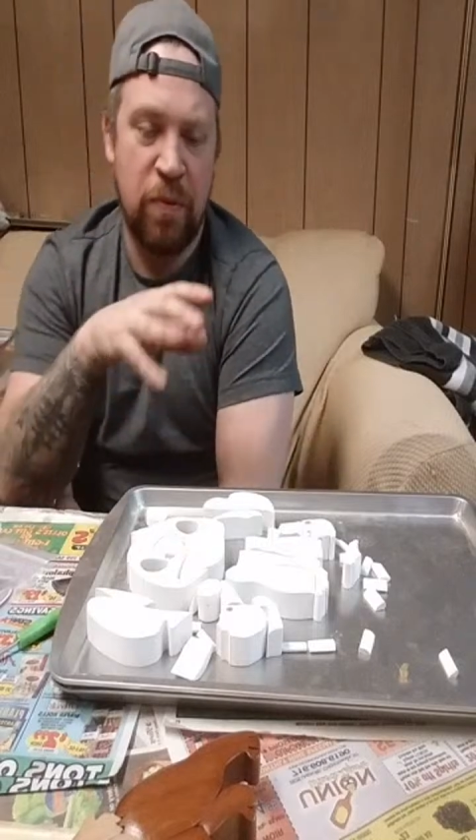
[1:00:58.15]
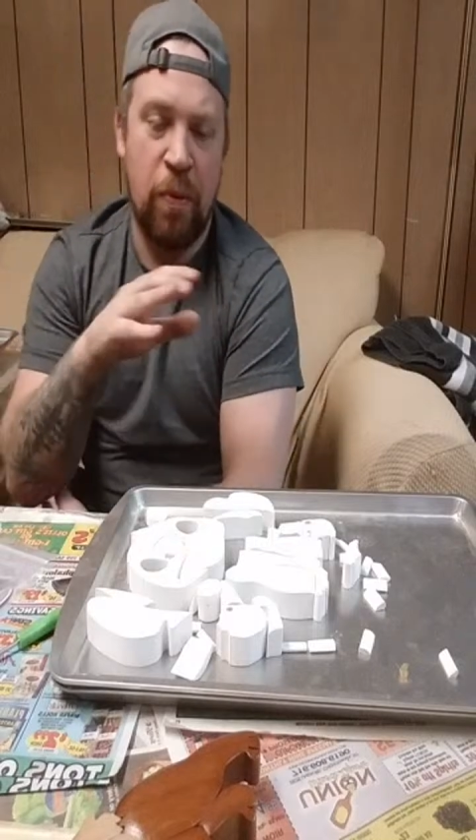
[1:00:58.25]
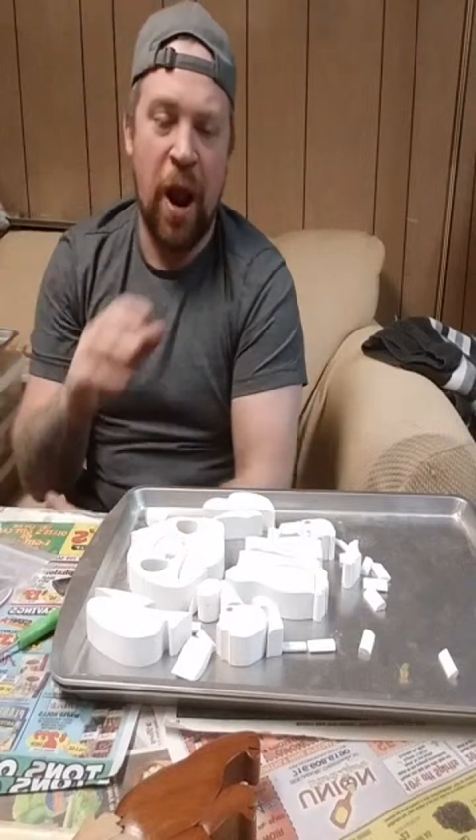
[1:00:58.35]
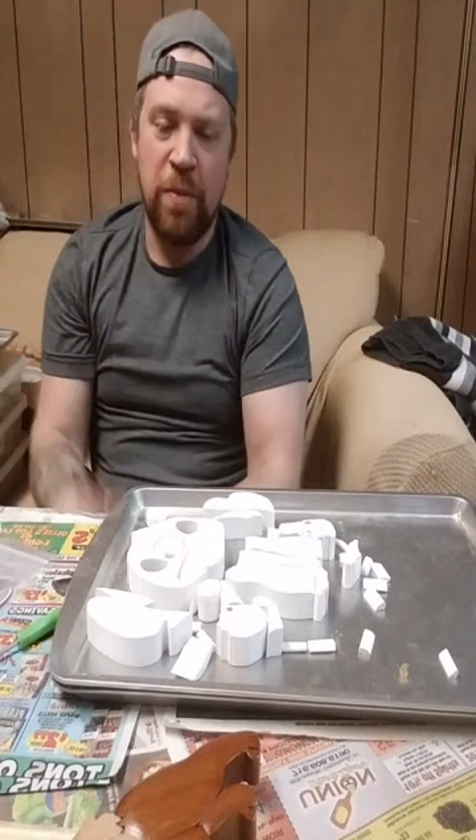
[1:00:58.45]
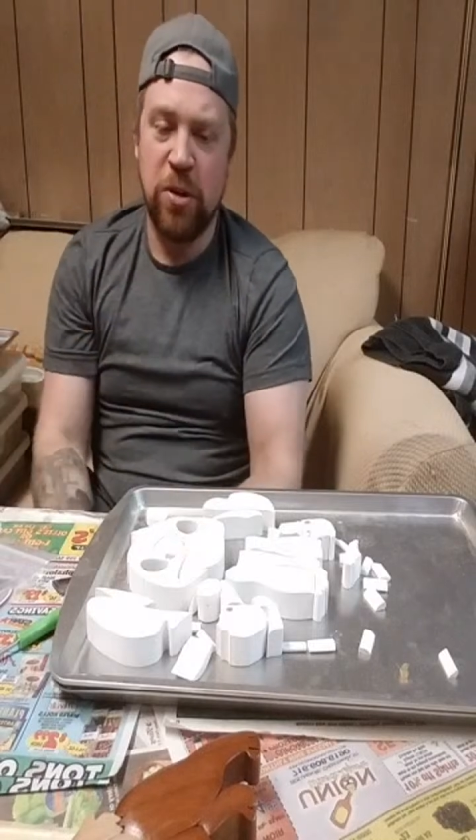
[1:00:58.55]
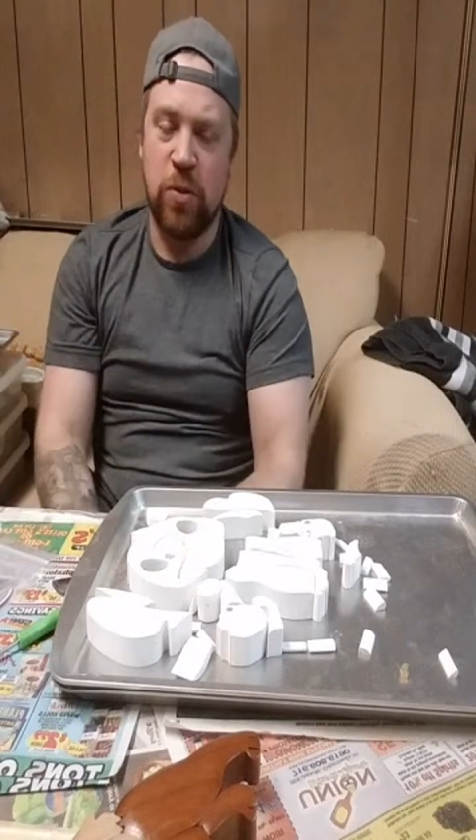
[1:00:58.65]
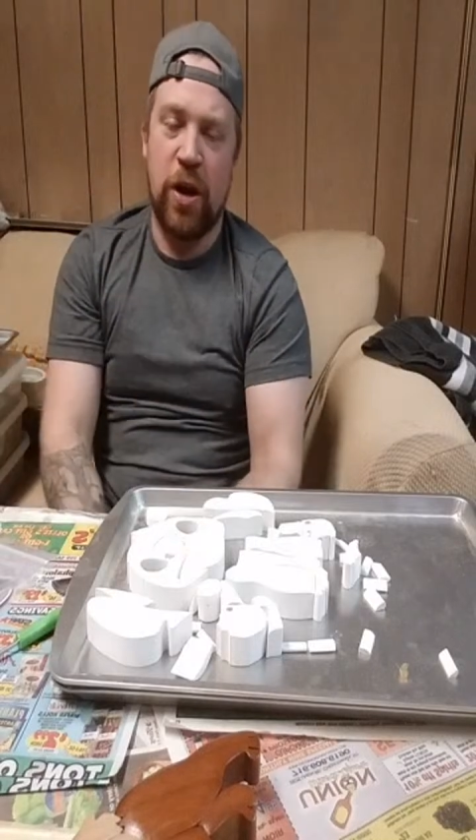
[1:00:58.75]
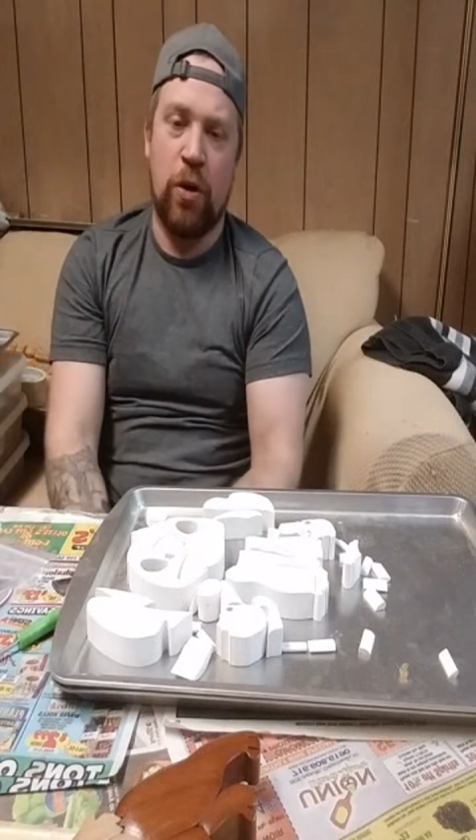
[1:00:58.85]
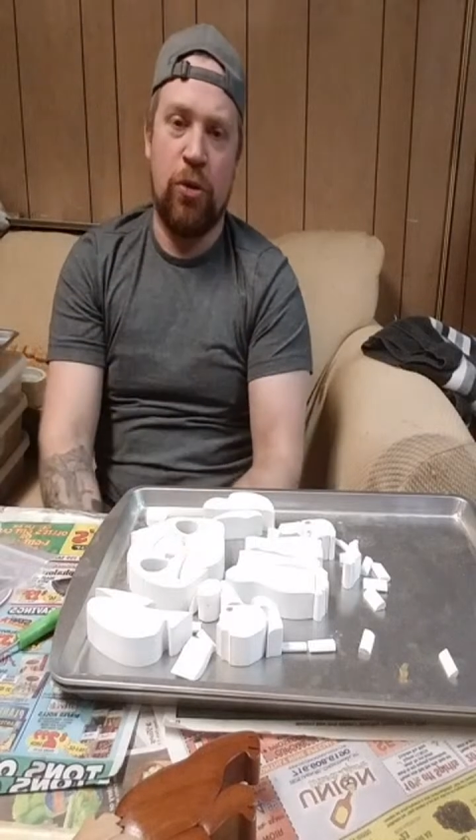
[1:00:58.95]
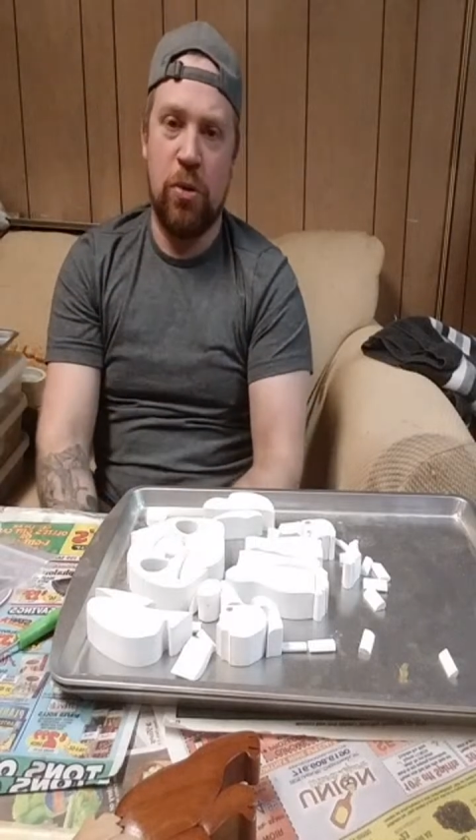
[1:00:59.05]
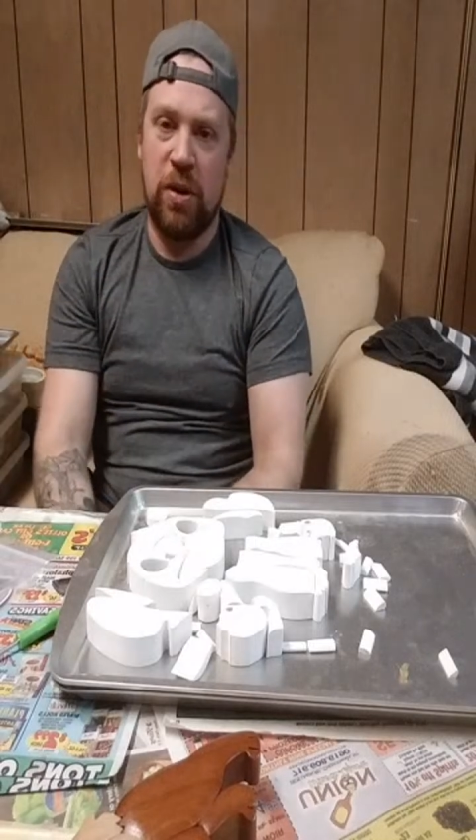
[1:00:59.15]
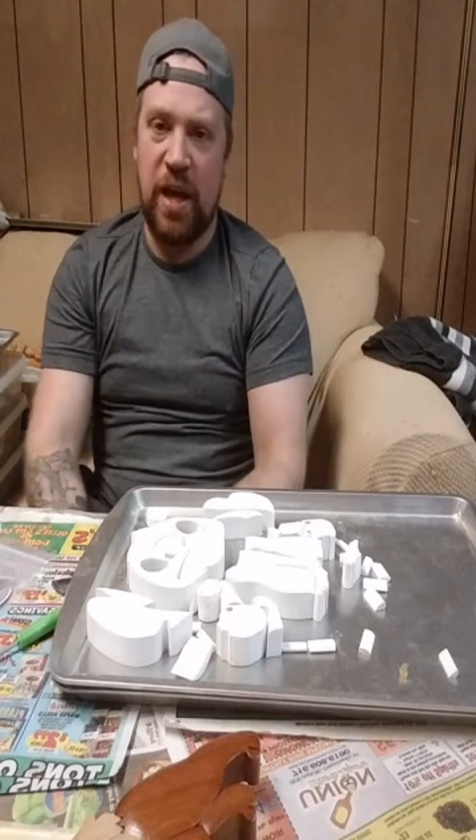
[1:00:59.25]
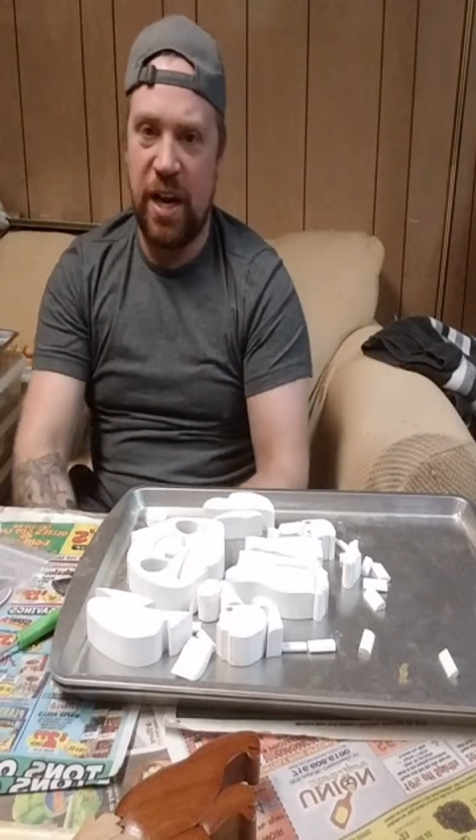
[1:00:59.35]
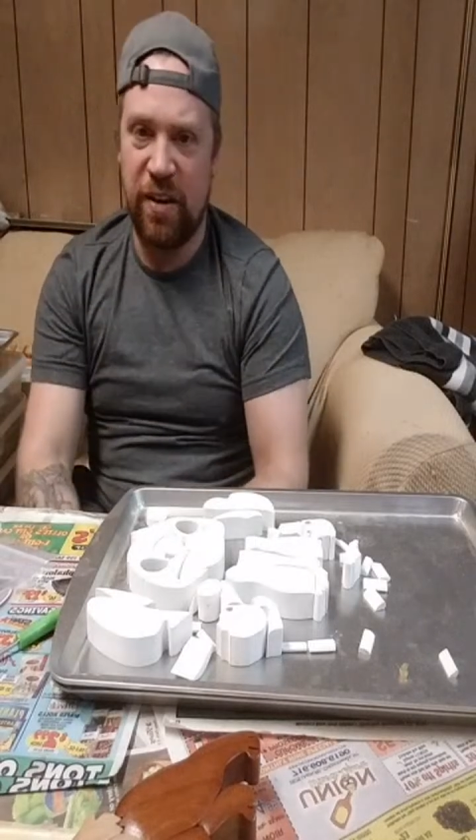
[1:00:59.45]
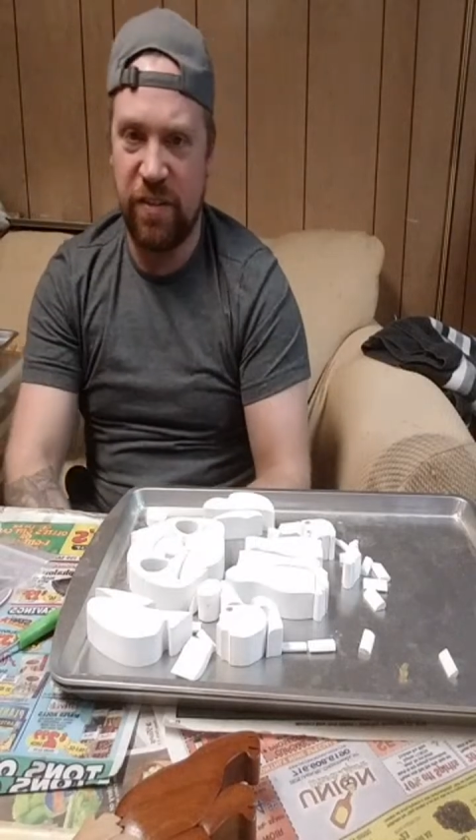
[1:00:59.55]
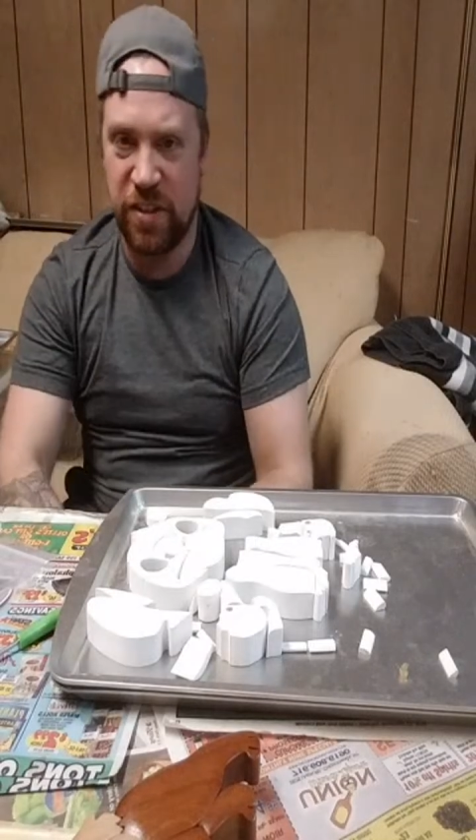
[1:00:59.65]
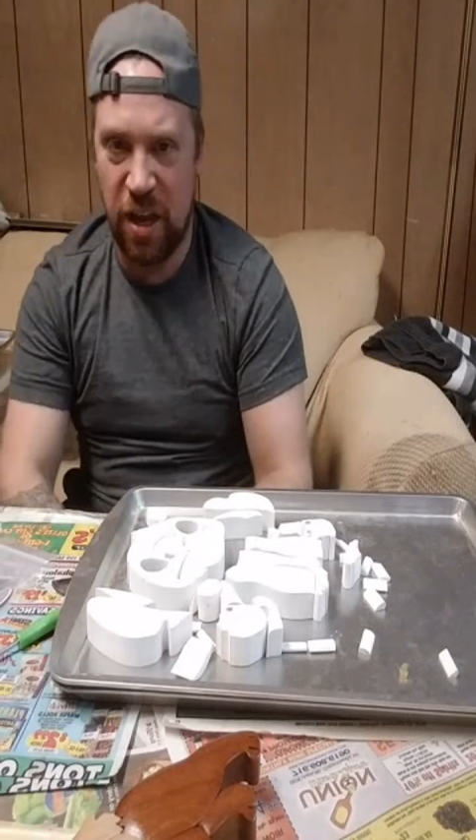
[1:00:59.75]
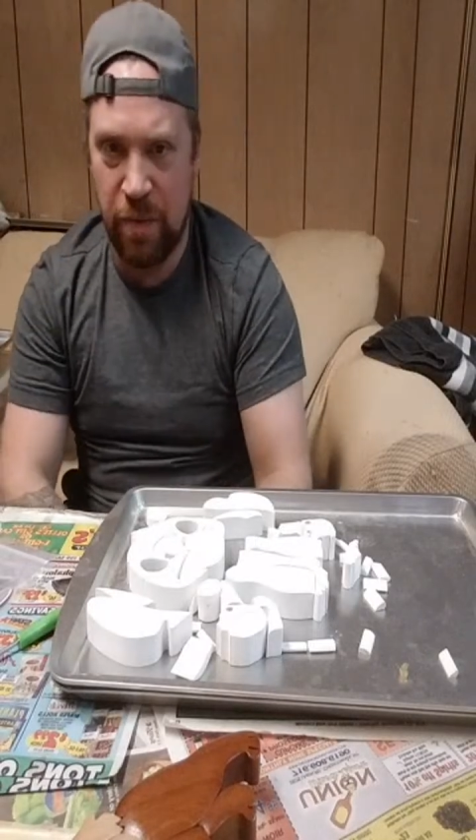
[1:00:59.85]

primers what I go through a lot of because